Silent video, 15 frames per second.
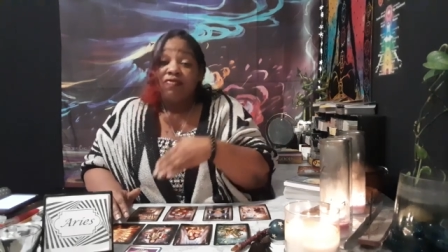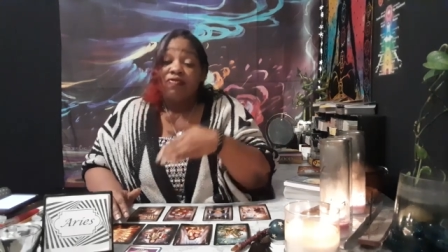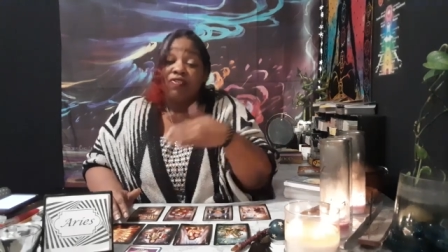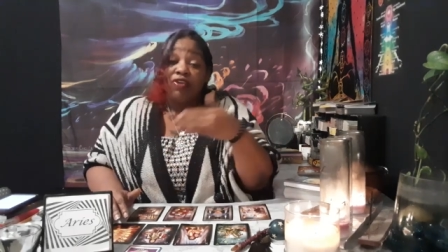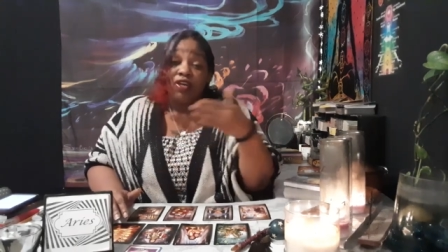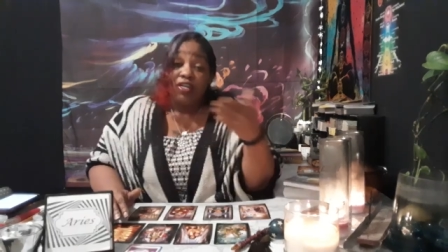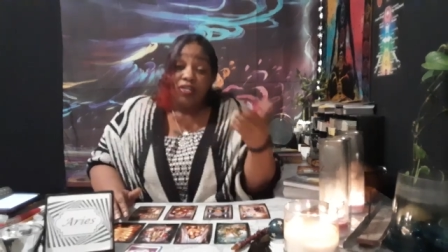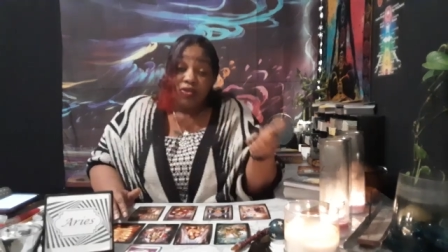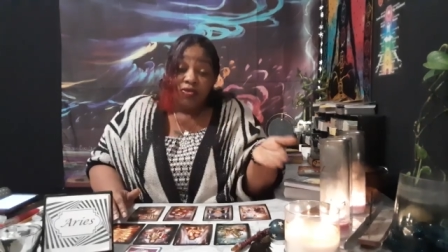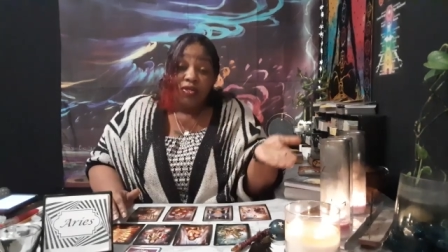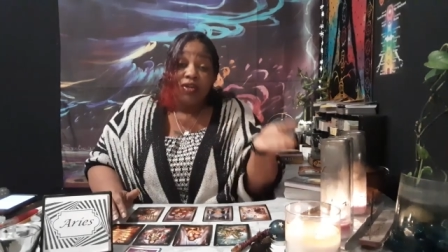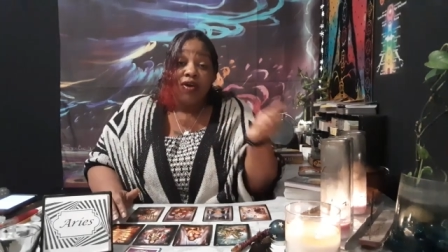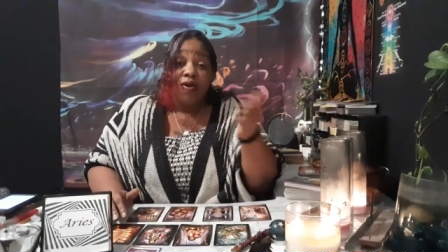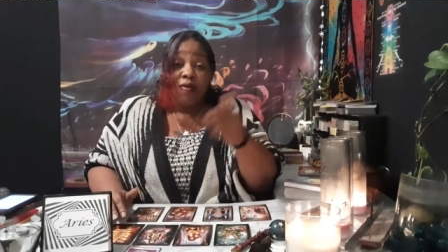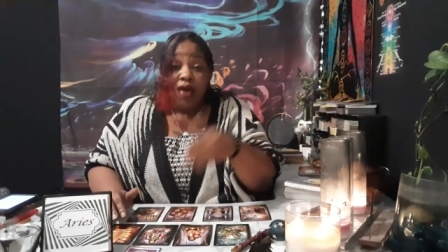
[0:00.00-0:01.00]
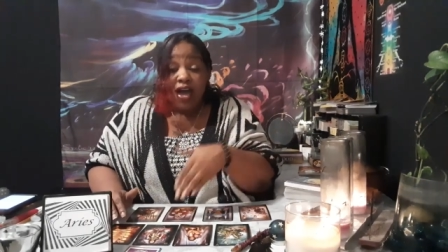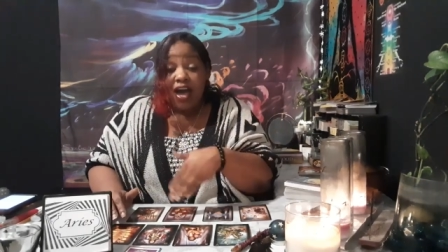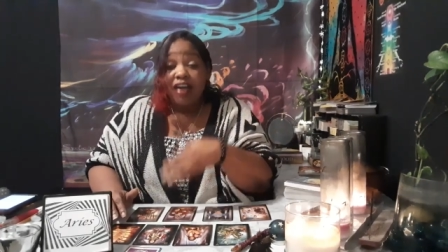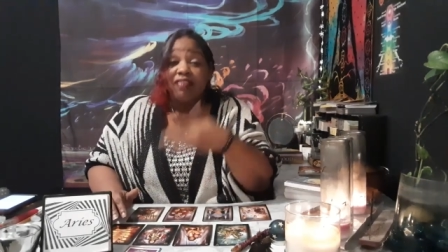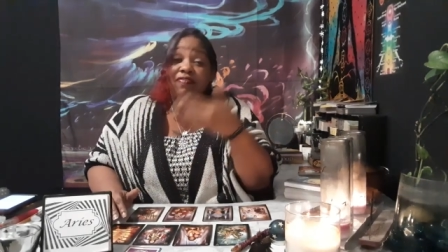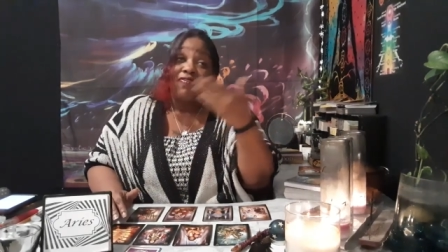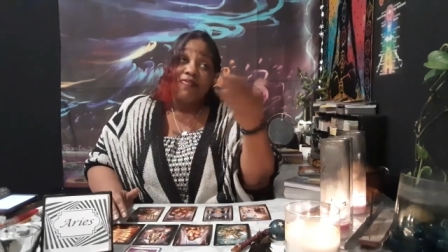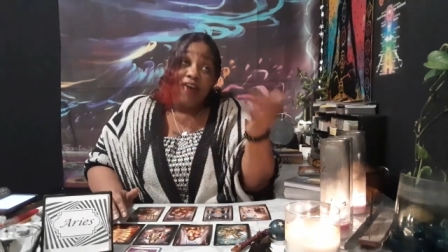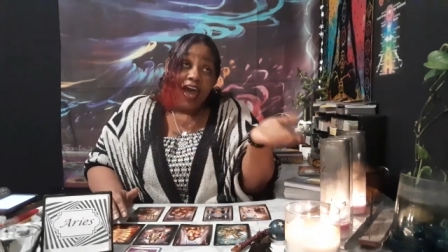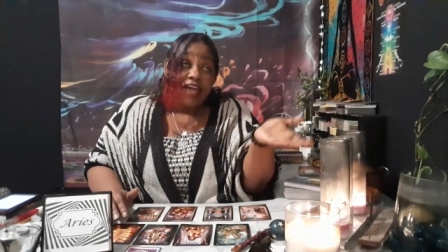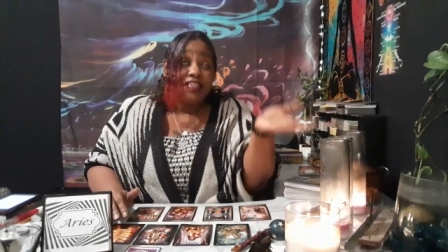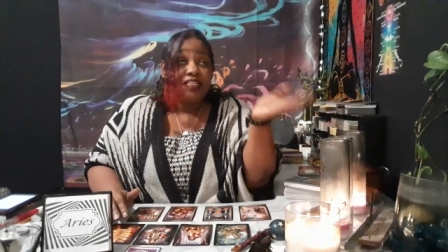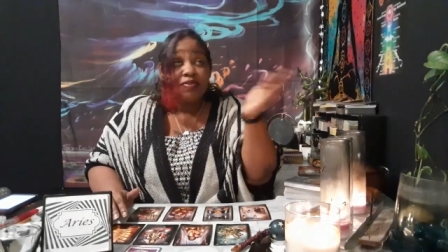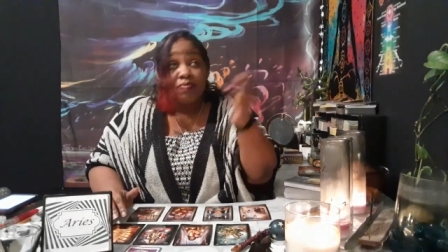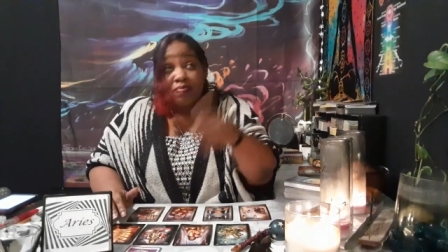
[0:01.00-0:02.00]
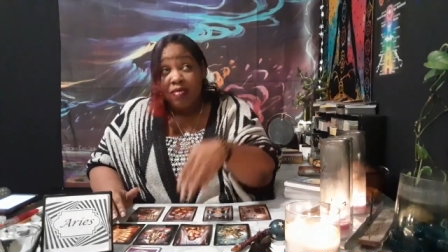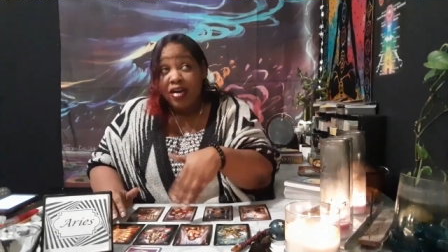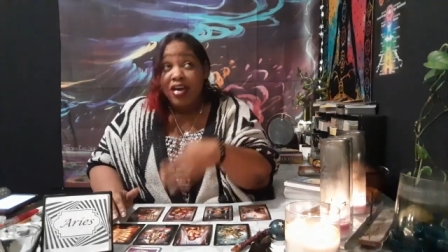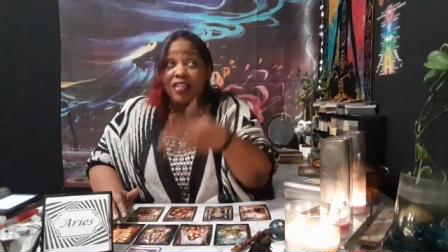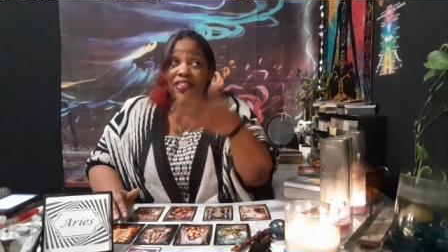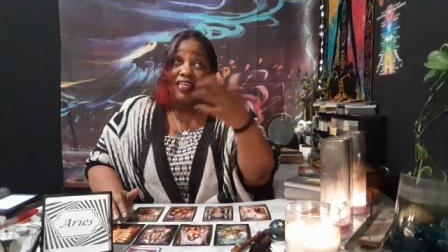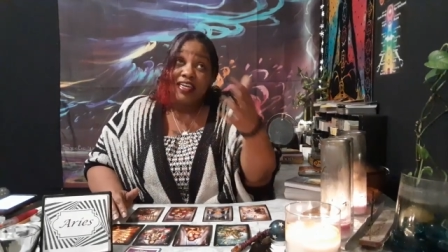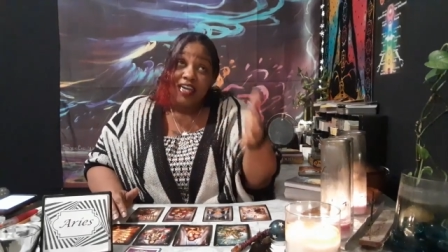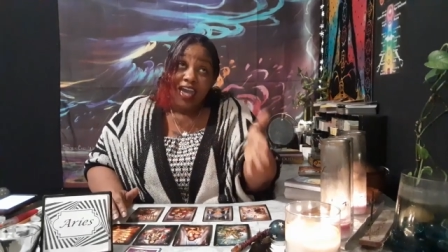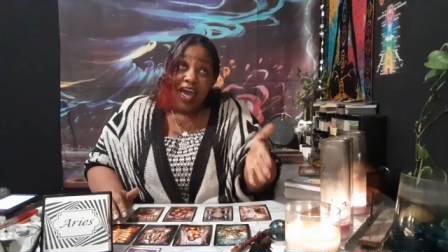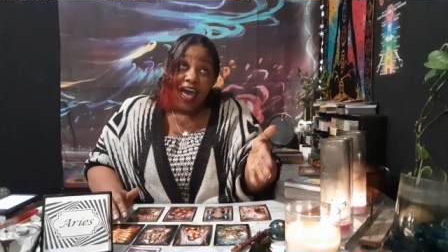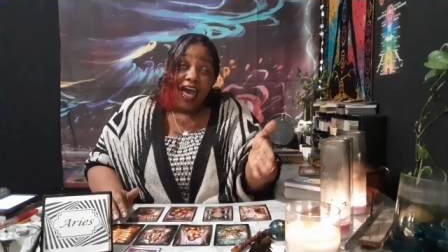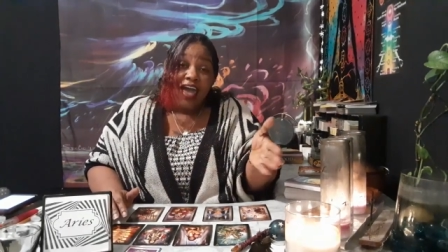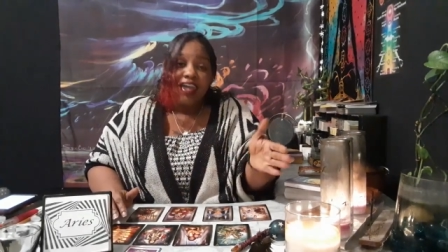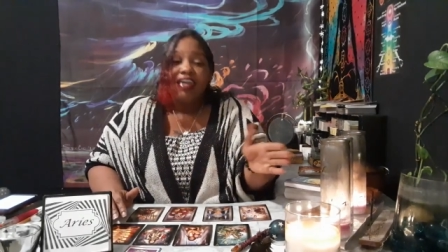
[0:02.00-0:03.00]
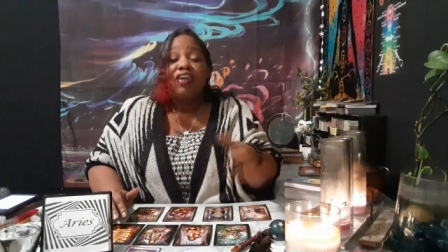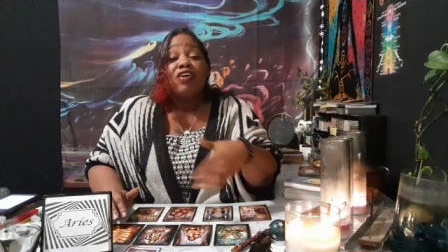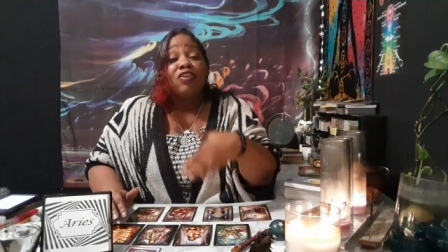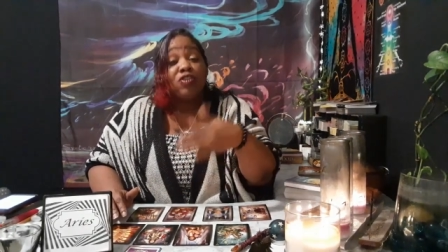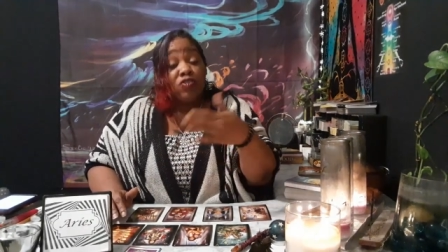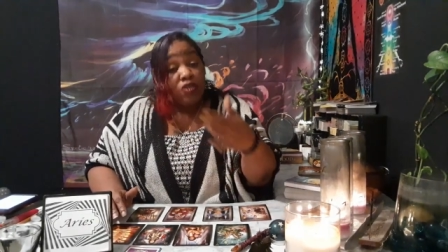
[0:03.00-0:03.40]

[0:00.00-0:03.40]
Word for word: for you to go out and find some other guy. You